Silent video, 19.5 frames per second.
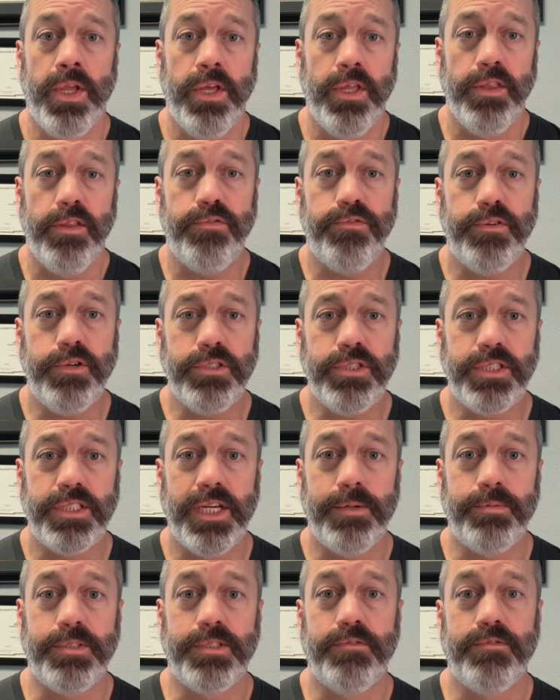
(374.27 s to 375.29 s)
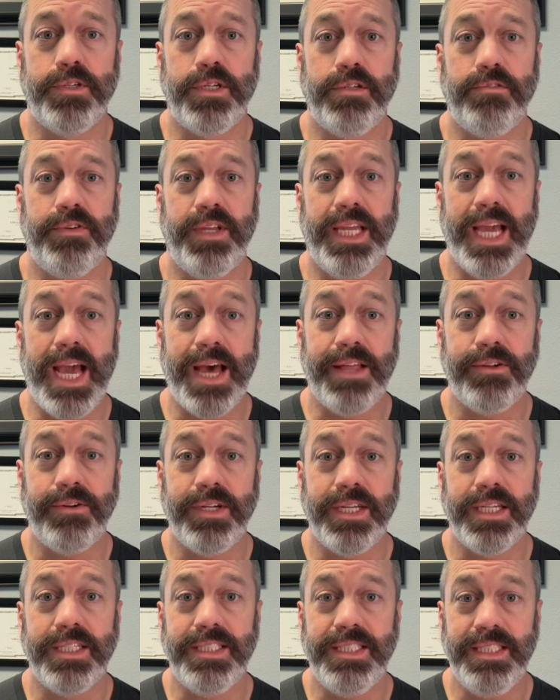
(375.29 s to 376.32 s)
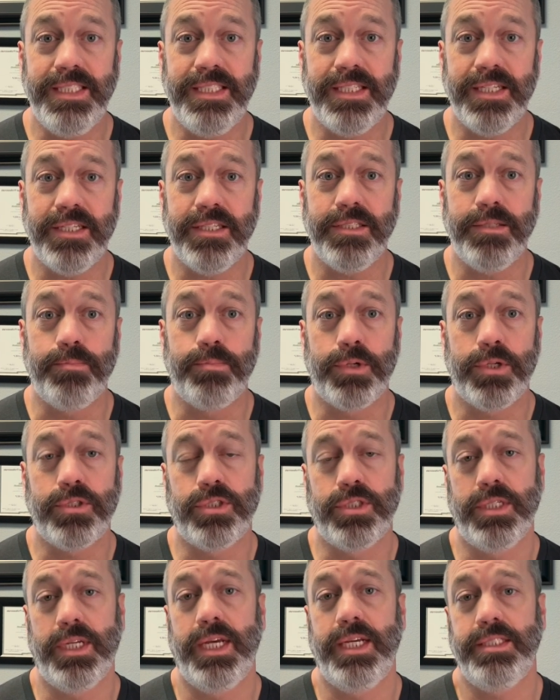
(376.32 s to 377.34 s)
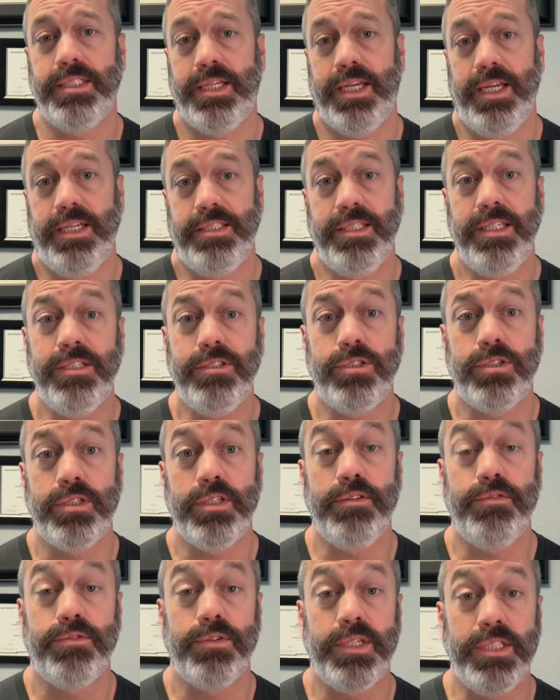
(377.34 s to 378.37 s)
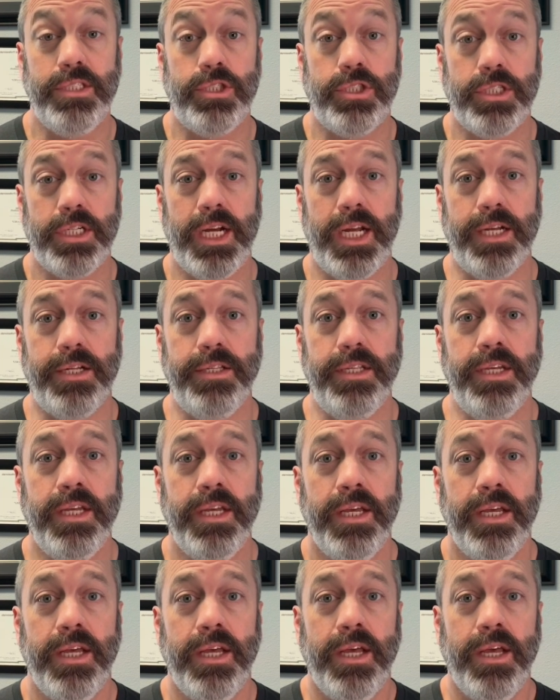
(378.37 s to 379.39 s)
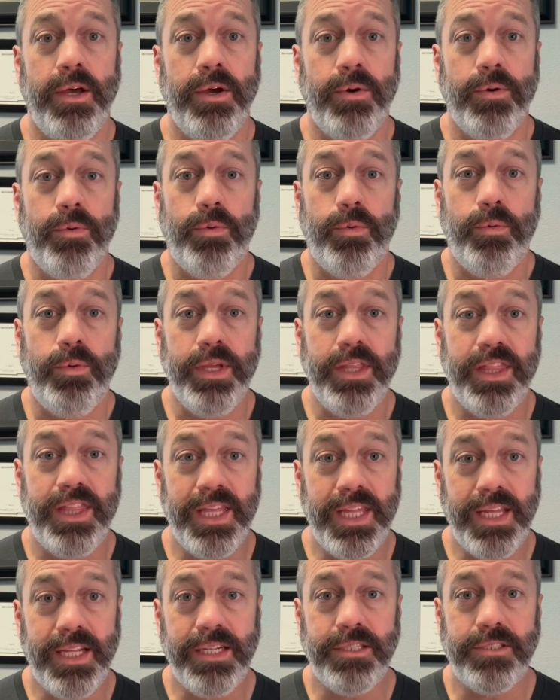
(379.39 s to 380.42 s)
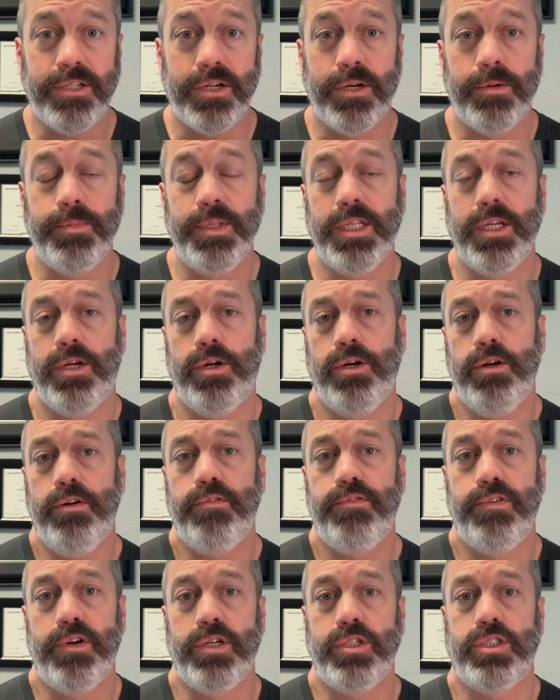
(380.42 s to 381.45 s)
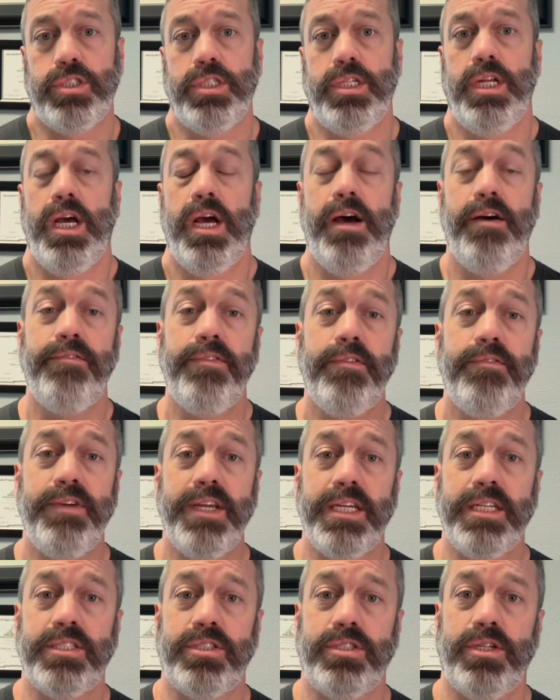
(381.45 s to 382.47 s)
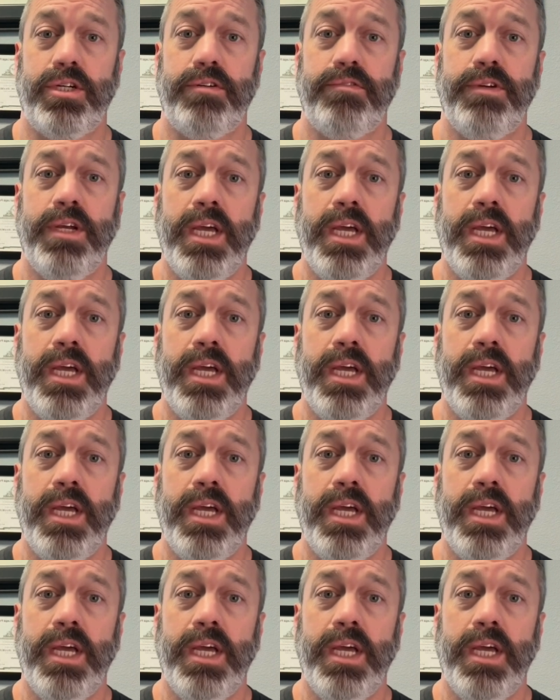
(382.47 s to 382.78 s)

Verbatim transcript: The first steps involve gathering a detailed and personalized case history for each child. We then determine the current function of the vagus nerve